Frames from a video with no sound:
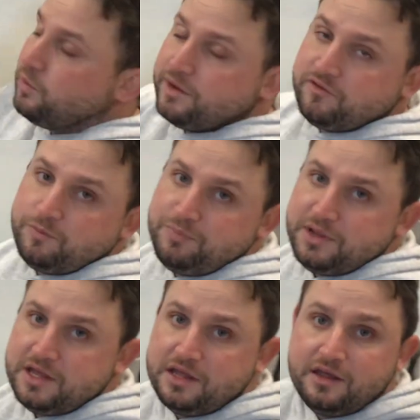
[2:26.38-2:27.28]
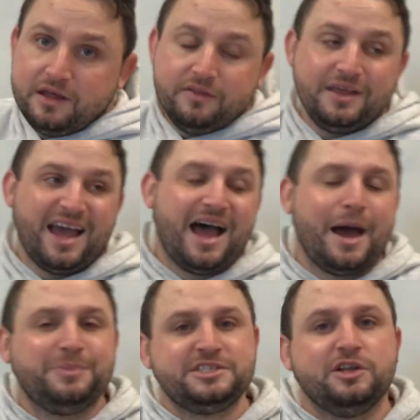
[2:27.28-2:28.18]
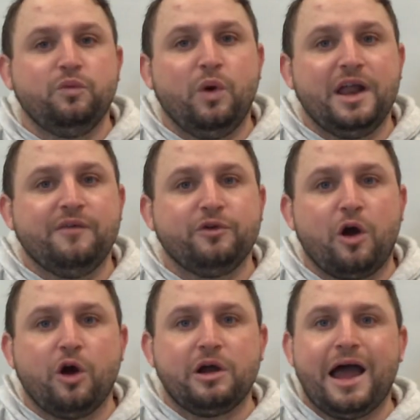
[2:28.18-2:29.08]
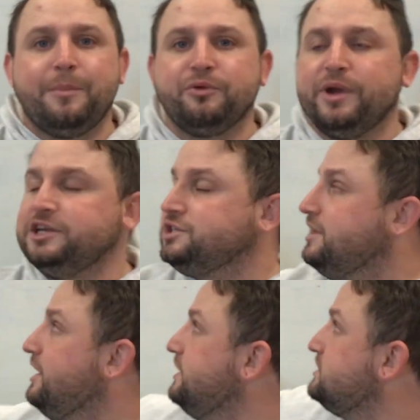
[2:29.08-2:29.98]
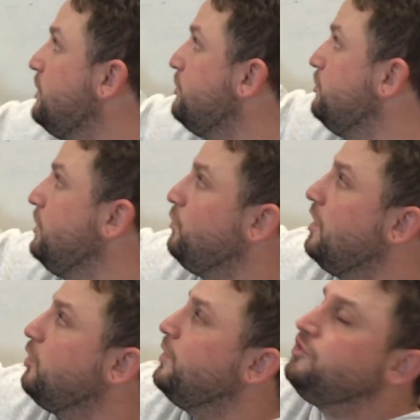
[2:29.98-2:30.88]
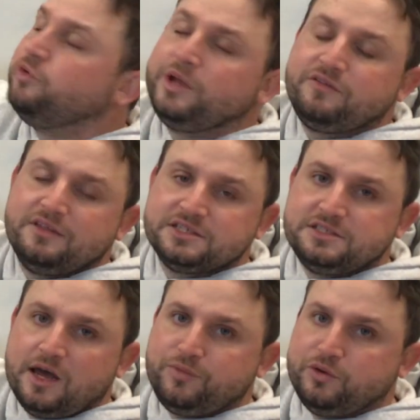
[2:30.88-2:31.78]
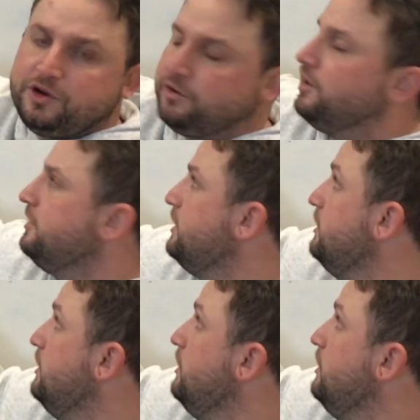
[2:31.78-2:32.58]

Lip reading: going to be the opposite of whatever our operation is that we're doing. What are we doing to this W currently?